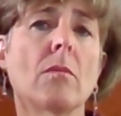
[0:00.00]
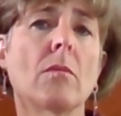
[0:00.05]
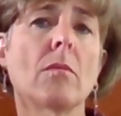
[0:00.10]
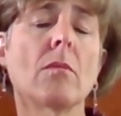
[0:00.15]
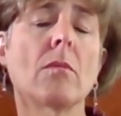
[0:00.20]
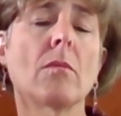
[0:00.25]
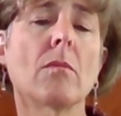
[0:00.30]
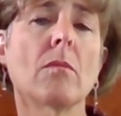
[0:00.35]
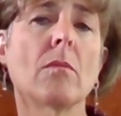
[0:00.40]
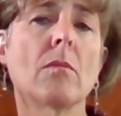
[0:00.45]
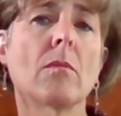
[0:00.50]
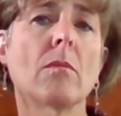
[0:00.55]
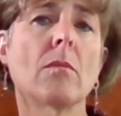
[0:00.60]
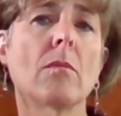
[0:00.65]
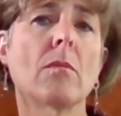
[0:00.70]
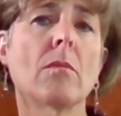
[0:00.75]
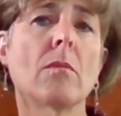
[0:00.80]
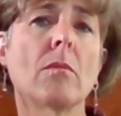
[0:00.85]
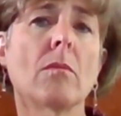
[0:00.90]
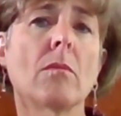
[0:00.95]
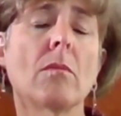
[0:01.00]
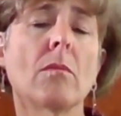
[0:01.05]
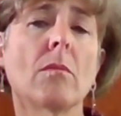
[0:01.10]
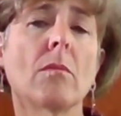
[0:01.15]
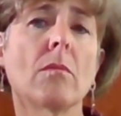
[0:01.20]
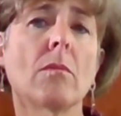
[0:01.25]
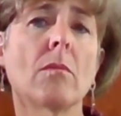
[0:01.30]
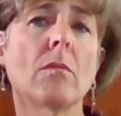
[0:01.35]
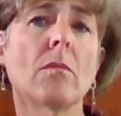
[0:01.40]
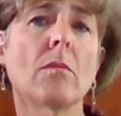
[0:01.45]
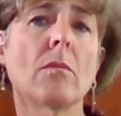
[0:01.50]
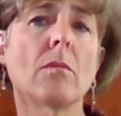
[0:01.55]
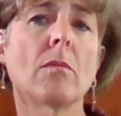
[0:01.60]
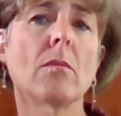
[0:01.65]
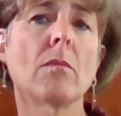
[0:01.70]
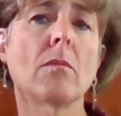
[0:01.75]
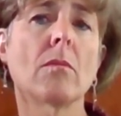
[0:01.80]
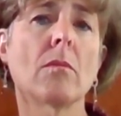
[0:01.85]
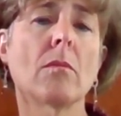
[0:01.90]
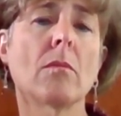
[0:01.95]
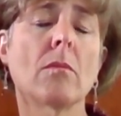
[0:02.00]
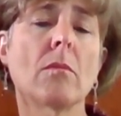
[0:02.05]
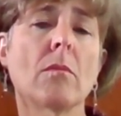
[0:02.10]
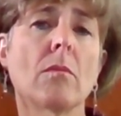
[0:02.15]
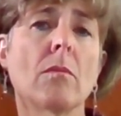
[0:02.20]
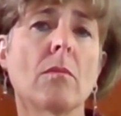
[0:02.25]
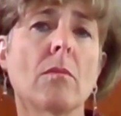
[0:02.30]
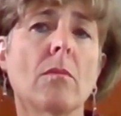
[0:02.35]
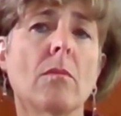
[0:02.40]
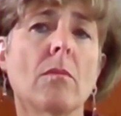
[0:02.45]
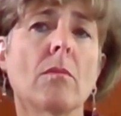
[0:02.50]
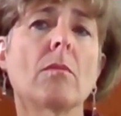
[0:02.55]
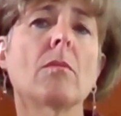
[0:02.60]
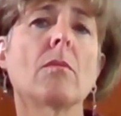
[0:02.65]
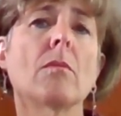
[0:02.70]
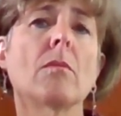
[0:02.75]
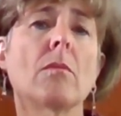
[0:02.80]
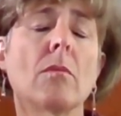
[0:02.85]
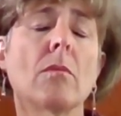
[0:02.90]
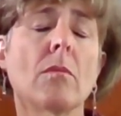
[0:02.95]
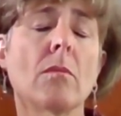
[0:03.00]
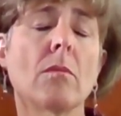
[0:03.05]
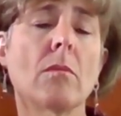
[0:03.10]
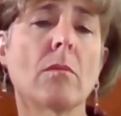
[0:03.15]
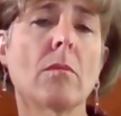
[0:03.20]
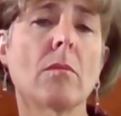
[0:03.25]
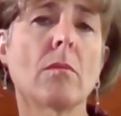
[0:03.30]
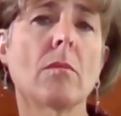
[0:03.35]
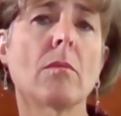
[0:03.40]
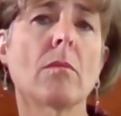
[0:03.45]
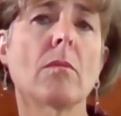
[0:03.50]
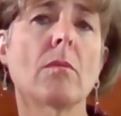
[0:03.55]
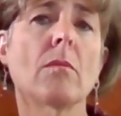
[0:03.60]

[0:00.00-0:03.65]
[no speech]